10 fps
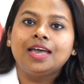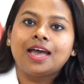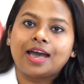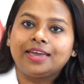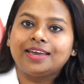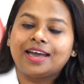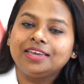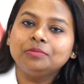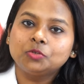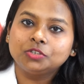Hi, I
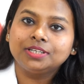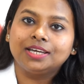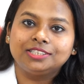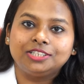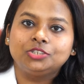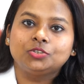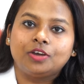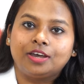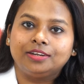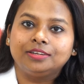am Dr. Anjali
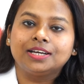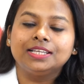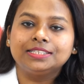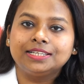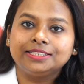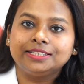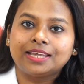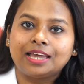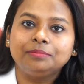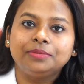Chauhan,
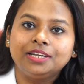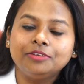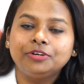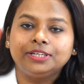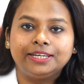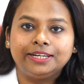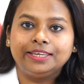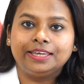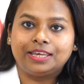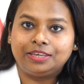consultant at Birla
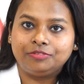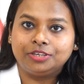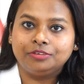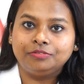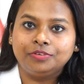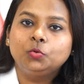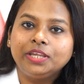Fertility and IVF.